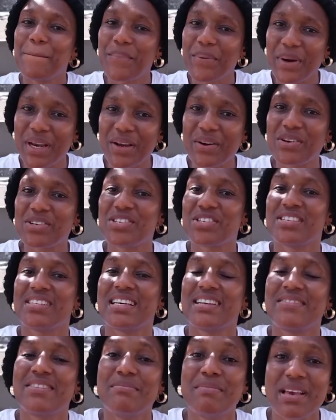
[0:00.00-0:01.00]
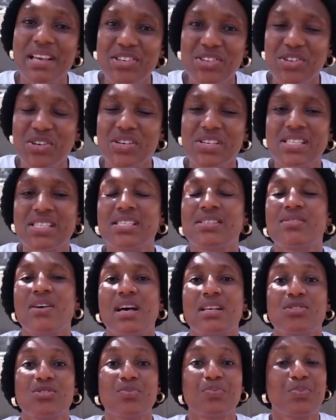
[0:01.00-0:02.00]
Precautionary measures
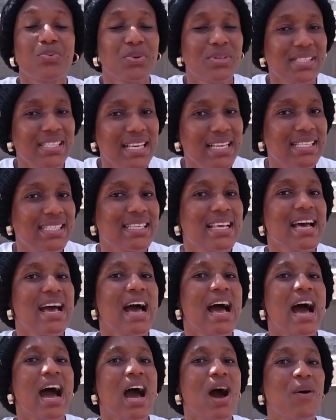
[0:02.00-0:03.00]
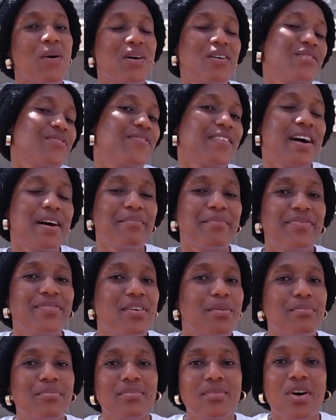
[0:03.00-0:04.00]
so as to protect our farm
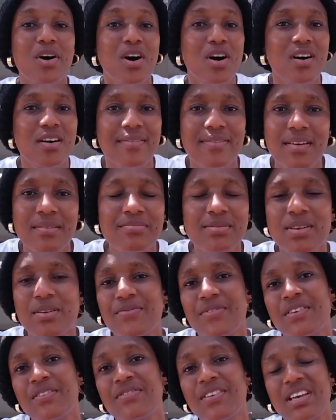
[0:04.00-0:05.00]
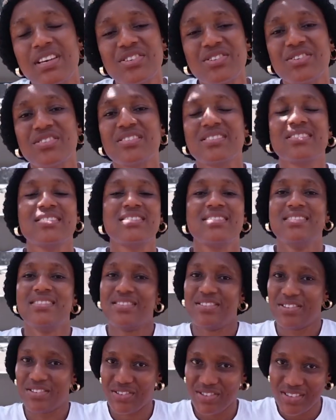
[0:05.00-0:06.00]
from all forms of infection.
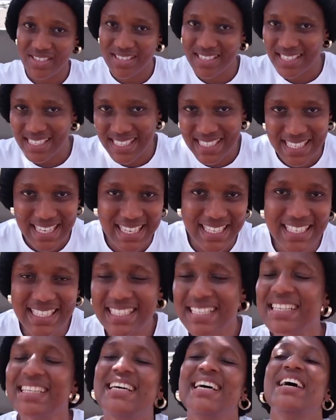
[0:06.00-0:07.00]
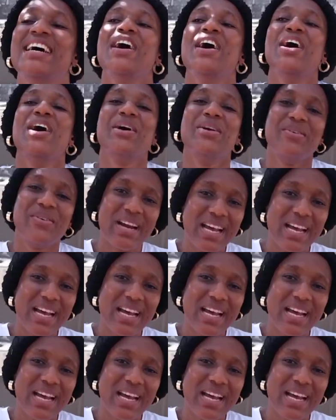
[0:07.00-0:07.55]
Do you understand? All